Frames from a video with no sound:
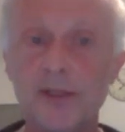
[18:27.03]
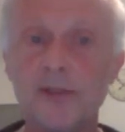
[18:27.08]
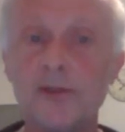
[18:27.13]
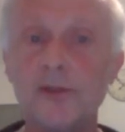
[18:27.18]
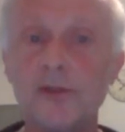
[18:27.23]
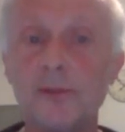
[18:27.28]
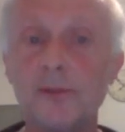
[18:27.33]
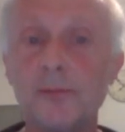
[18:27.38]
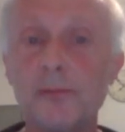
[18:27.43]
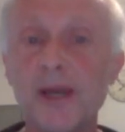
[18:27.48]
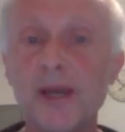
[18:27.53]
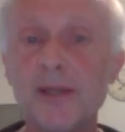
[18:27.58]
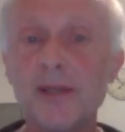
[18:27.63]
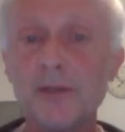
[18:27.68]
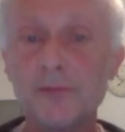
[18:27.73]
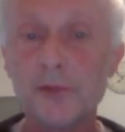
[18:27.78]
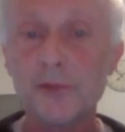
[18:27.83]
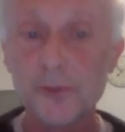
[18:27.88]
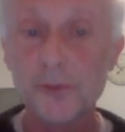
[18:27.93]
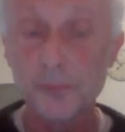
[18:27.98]
The main
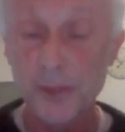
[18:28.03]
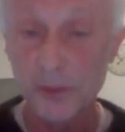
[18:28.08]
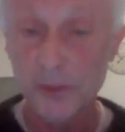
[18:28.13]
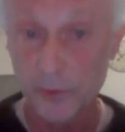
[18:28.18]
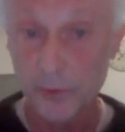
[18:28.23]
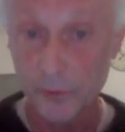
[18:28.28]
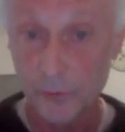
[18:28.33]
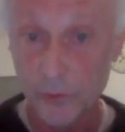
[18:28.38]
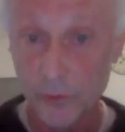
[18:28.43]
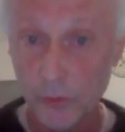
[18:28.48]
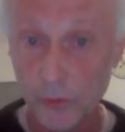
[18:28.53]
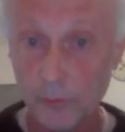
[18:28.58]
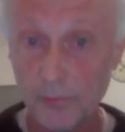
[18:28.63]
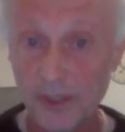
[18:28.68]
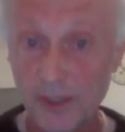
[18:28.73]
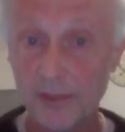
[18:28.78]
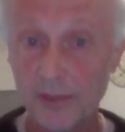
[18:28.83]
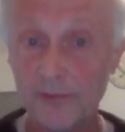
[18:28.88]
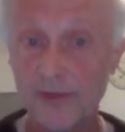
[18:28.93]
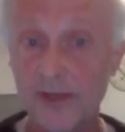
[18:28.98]
difference between the two
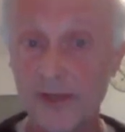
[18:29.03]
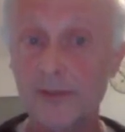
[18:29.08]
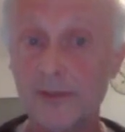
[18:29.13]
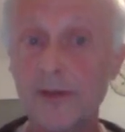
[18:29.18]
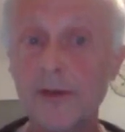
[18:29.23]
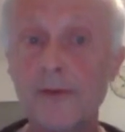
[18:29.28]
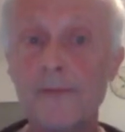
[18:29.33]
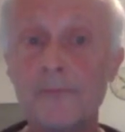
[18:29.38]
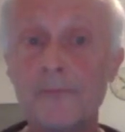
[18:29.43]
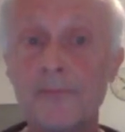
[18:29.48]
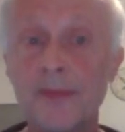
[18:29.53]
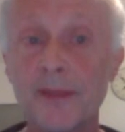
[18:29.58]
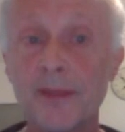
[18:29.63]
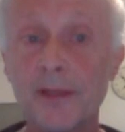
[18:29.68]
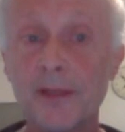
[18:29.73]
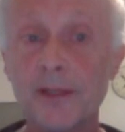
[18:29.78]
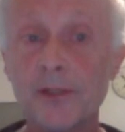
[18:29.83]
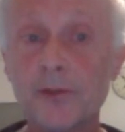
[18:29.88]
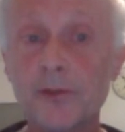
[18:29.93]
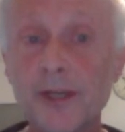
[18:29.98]
being that
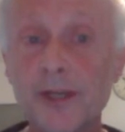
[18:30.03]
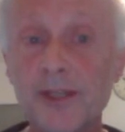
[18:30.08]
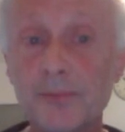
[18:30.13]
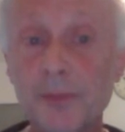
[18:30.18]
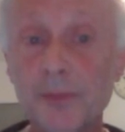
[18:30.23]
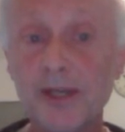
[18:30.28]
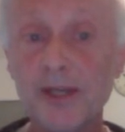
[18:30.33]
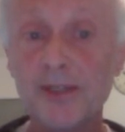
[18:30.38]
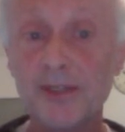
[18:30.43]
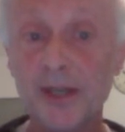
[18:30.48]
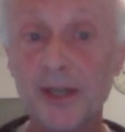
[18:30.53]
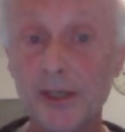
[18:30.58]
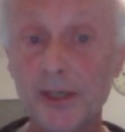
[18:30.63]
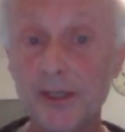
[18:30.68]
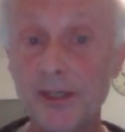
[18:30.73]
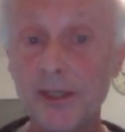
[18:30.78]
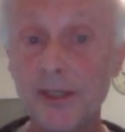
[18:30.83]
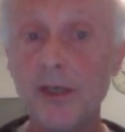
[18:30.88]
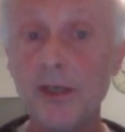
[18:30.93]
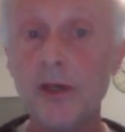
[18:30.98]
in trace-based AD,
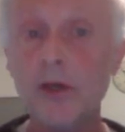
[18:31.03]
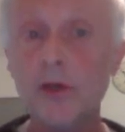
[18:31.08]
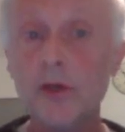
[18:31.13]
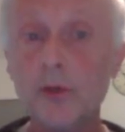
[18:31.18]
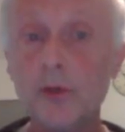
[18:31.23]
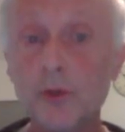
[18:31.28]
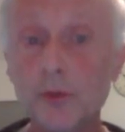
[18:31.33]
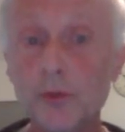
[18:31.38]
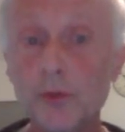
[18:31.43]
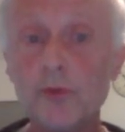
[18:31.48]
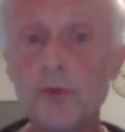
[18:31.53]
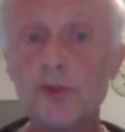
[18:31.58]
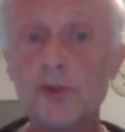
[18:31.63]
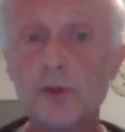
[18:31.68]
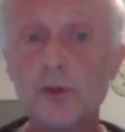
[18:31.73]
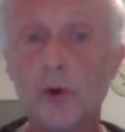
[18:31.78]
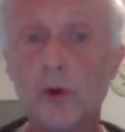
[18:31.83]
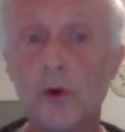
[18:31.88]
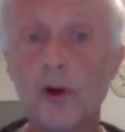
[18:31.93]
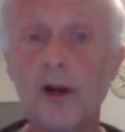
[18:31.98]
you
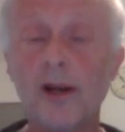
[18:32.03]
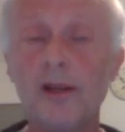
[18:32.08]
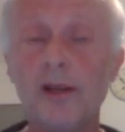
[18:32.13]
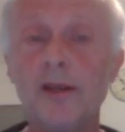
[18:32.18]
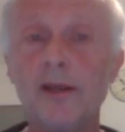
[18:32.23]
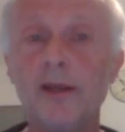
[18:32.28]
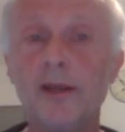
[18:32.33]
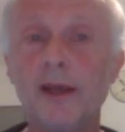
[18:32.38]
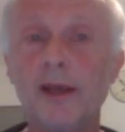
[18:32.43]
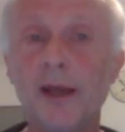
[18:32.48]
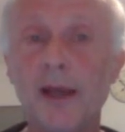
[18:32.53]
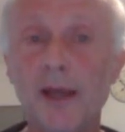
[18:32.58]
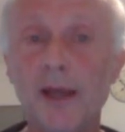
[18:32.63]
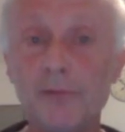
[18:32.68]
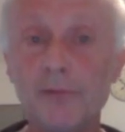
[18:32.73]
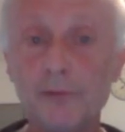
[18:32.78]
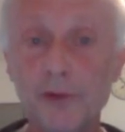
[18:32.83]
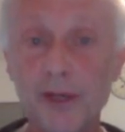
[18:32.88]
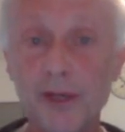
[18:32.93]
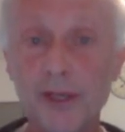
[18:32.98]
store
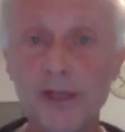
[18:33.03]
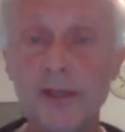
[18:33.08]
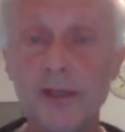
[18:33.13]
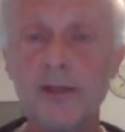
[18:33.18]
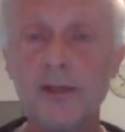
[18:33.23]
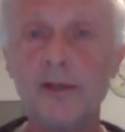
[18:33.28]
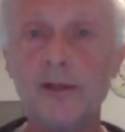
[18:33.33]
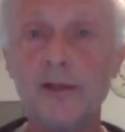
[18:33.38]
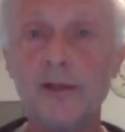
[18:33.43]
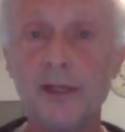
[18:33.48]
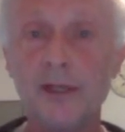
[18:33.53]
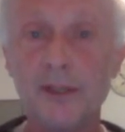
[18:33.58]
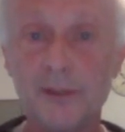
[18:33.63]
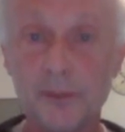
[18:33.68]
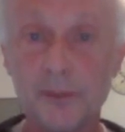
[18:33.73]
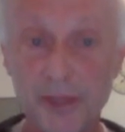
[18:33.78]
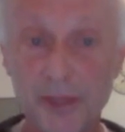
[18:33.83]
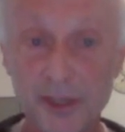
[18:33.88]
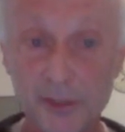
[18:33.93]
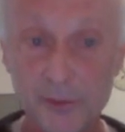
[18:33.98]
every
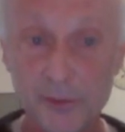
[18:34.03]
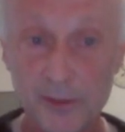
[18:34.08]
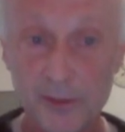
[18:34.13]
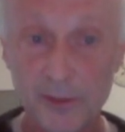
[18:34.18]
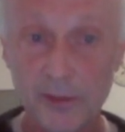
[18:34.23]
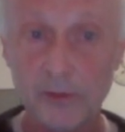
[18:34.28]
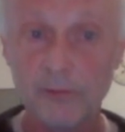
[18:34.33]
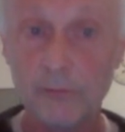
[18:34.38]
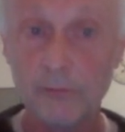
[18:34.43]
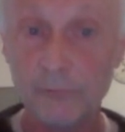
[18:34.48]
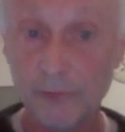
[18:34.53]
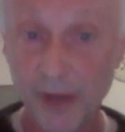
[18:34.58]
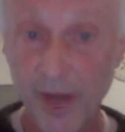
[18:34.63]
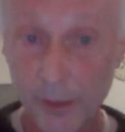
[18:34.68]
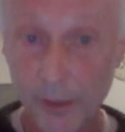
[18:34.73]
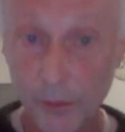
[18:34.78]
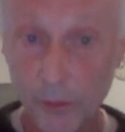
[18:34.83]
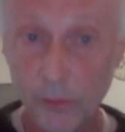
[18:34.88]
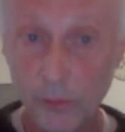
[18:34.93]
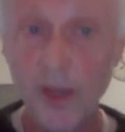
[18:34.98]
intermediate
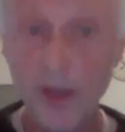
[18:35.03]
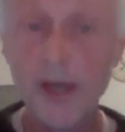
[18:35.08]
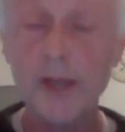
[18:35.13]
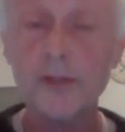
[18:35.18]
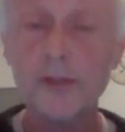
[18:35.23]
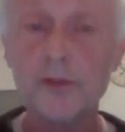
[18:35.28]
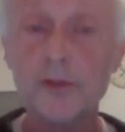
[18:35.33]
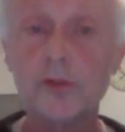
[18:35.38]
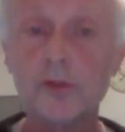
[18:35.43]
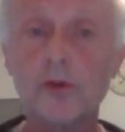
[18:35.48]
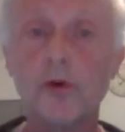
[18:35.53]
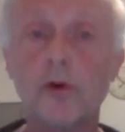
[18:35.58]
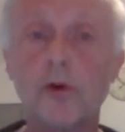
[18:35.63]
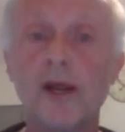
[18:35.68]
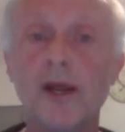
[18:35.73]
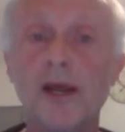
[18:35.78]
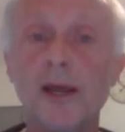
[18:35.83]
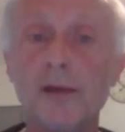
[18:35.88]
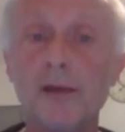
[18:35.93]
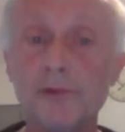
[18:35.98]
value and you store
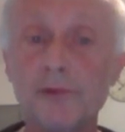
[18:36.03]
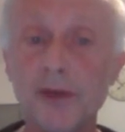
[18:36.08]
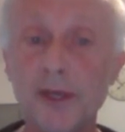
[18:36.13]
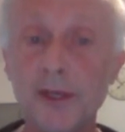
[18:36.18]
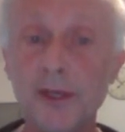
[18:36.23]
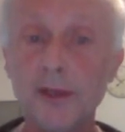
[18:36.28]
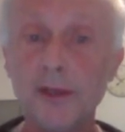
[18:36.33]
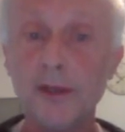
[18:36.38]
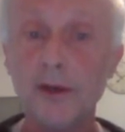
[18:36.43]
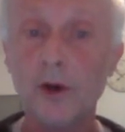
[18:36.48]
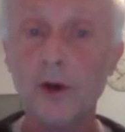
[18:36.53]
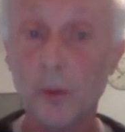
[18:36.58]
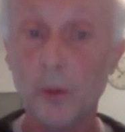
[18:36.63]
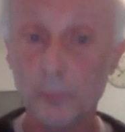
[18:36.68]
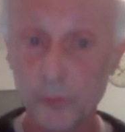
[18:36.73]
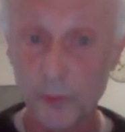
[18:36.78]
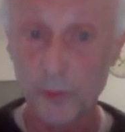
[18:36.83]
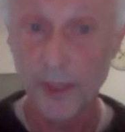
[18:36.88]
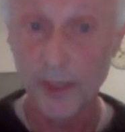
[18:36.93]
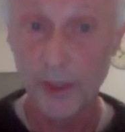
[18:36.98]
every
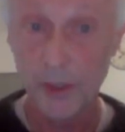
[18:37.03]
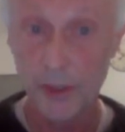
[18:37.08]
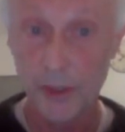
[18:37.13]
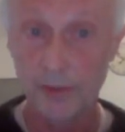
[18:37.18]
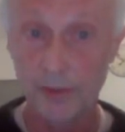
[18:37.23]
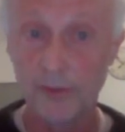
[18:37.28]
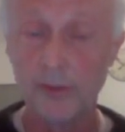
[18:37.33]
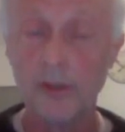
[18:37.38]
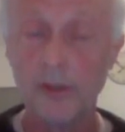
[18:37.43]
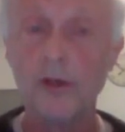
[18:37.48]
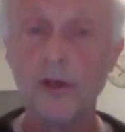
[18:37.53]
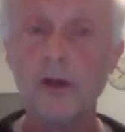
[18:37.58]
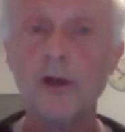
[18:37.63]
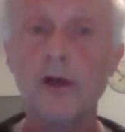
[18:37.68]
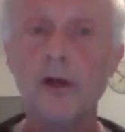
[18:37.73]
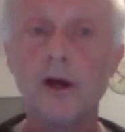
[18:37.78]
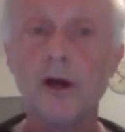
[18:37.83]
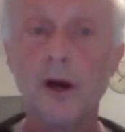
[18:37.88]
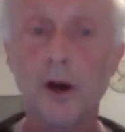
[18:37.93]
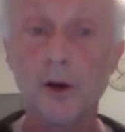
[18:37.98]
operation
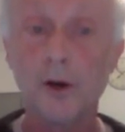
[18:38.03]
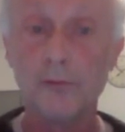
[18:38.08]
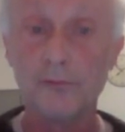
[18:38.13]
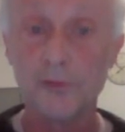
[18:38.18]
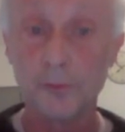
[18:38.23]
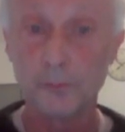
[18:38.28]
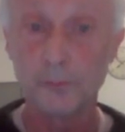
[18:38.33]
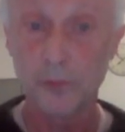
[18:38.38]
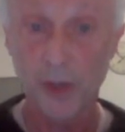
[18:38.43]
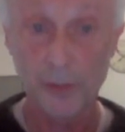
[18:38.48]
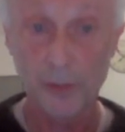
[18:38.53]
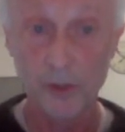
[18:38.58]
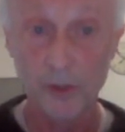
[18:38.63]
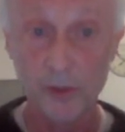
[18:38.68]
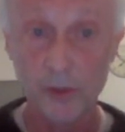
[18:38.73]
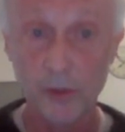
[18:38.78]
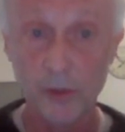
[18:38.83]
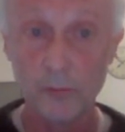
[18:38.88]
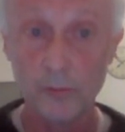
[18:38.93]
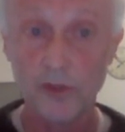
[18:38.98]
of the primal
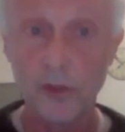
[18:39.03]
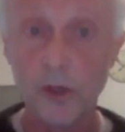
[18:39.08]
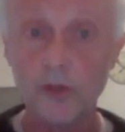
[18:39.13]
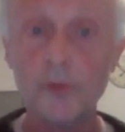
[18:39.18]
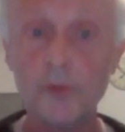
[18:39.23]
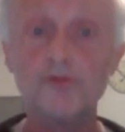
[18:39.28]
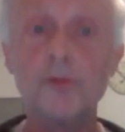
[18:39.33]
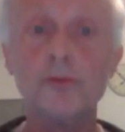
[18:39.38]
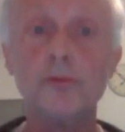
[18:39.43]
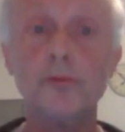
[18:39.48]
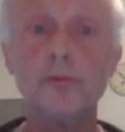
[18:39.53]
code onto